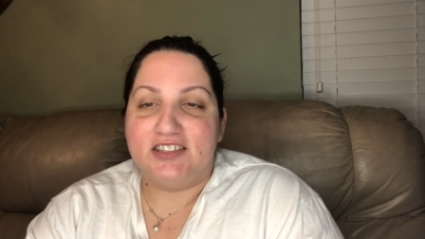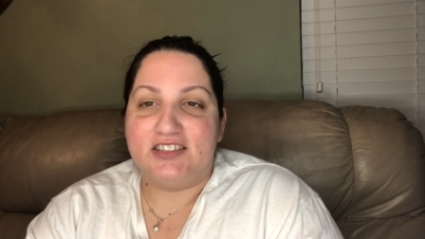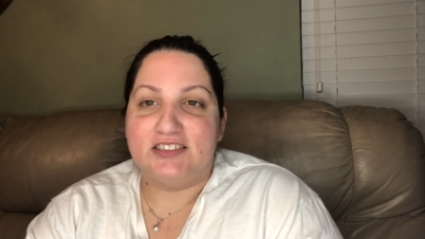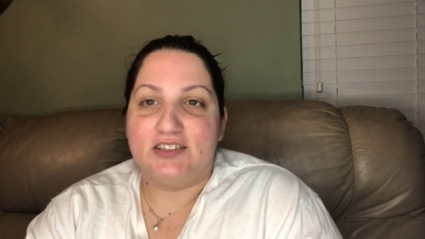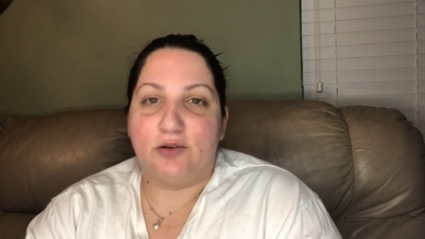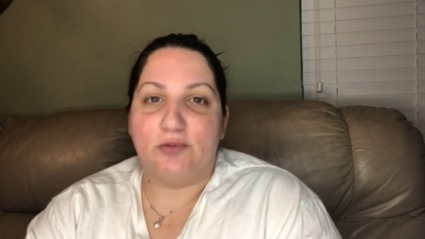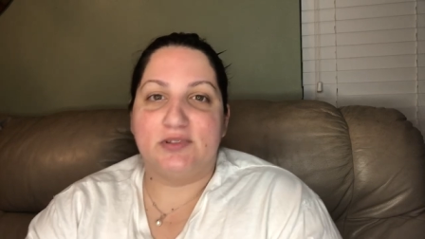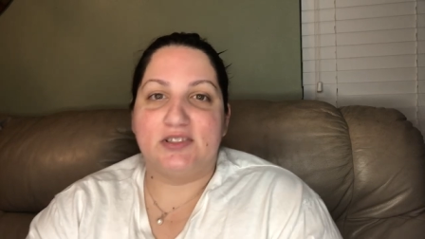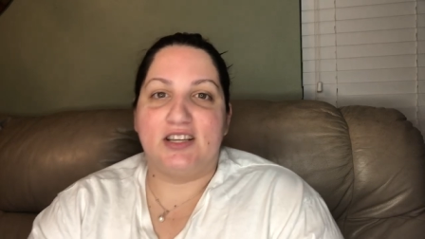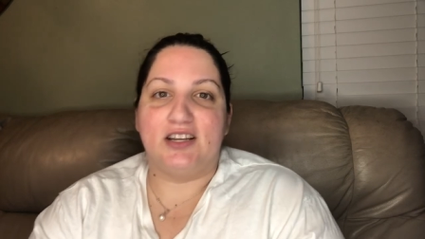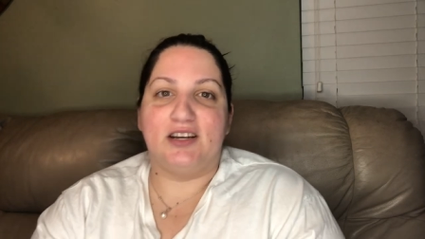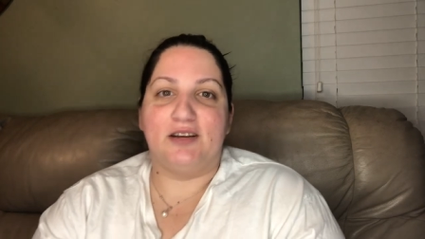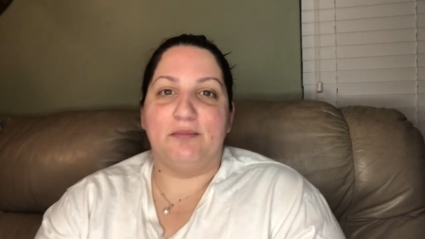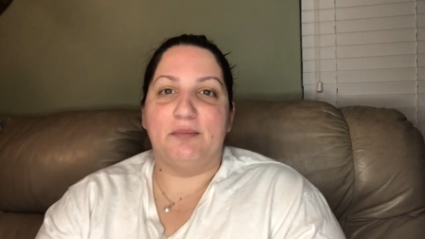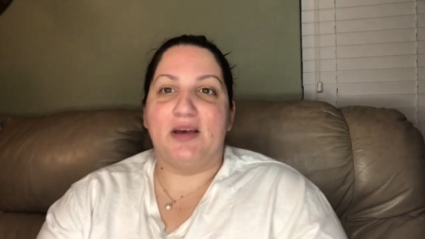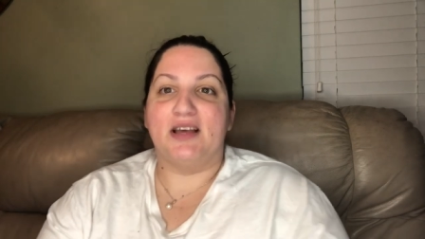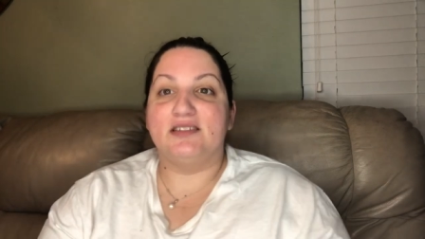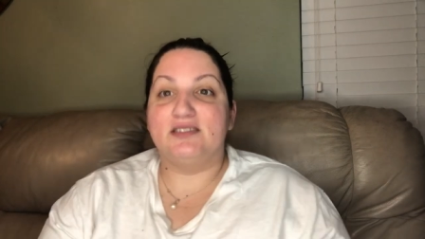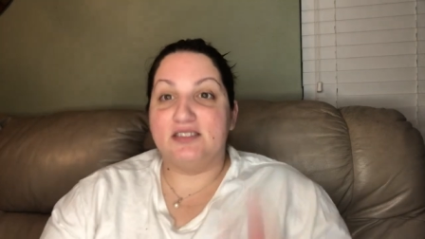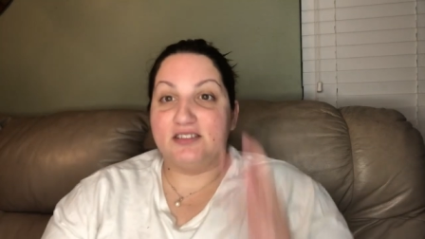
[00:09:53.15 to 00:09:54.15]
because I was getting
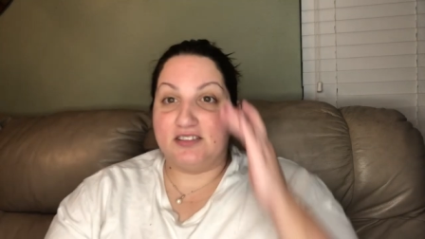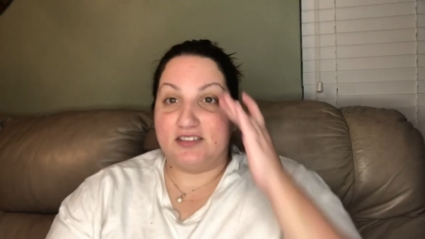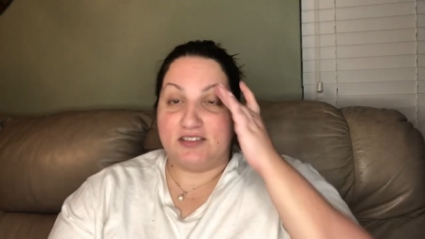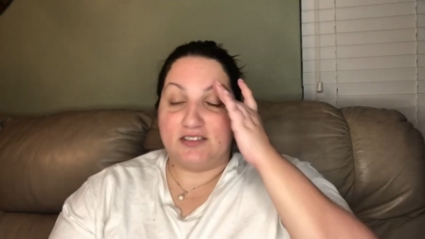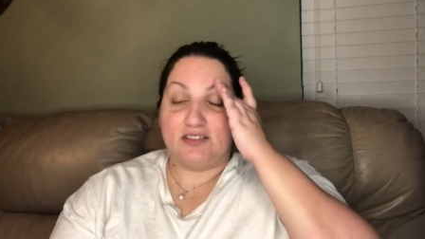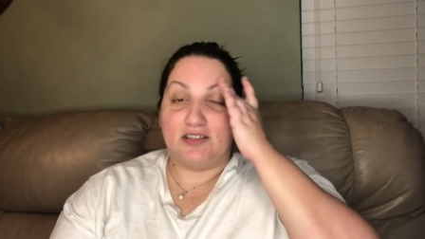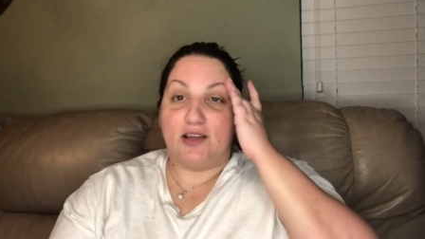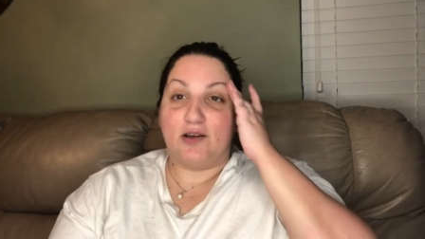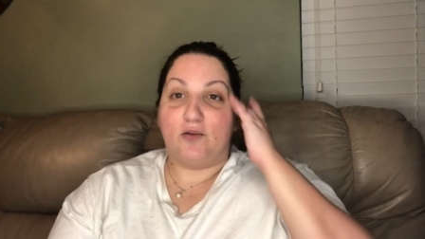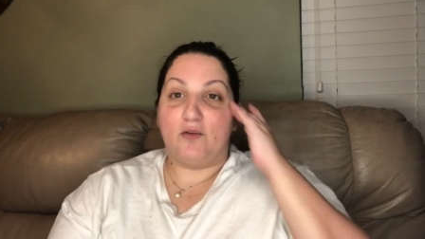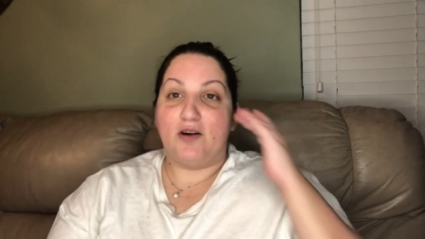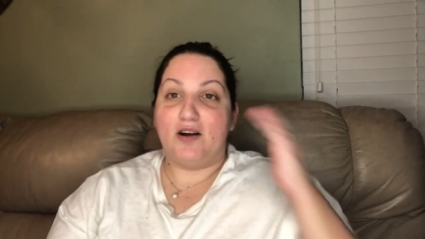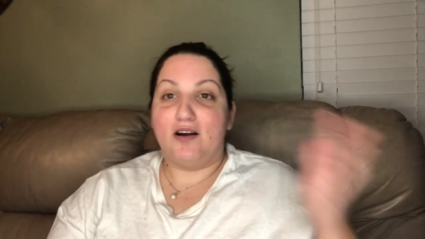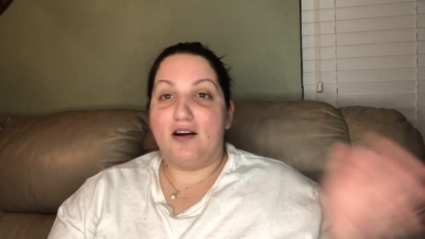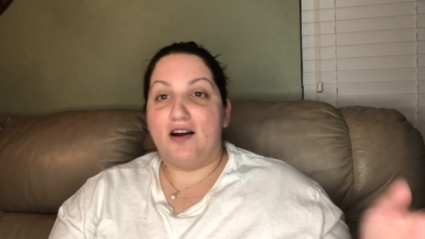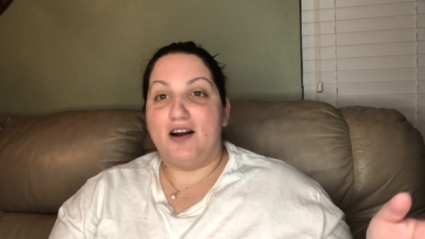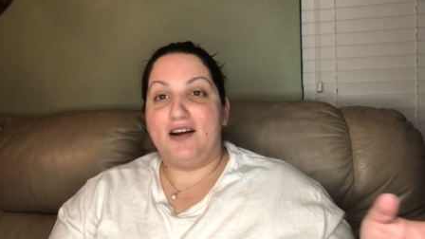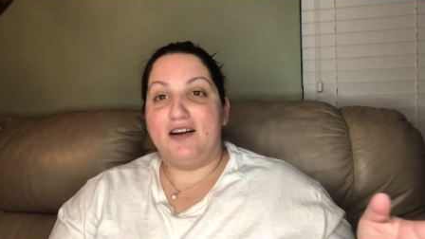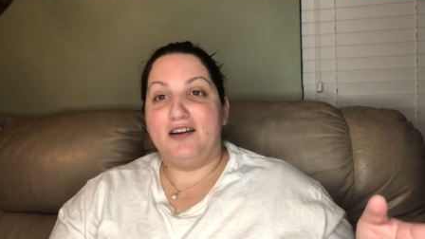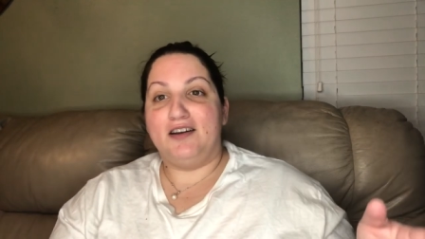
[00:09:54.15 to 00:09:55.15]
messages like, where
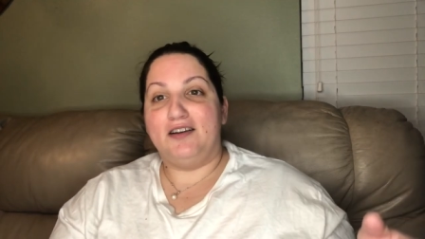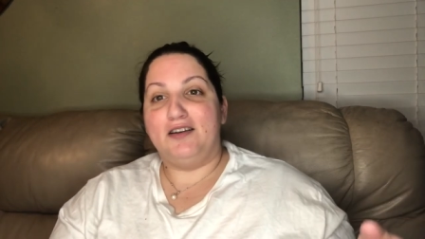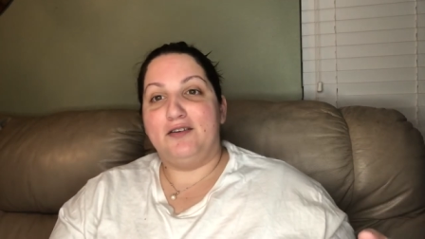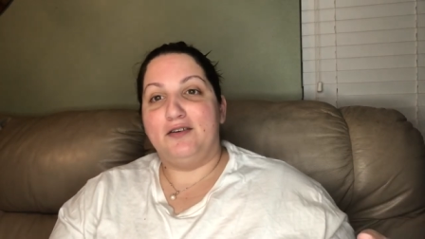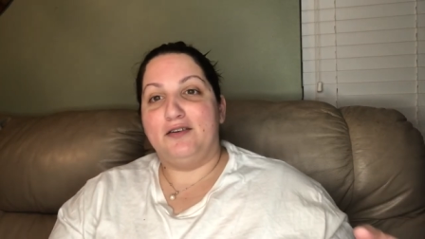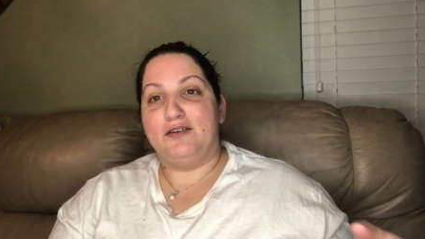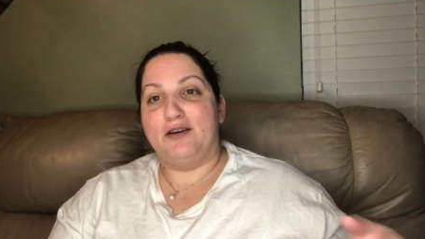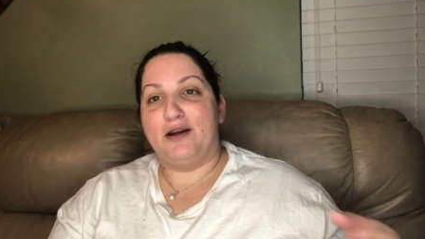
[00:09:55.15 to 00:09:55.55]
are you?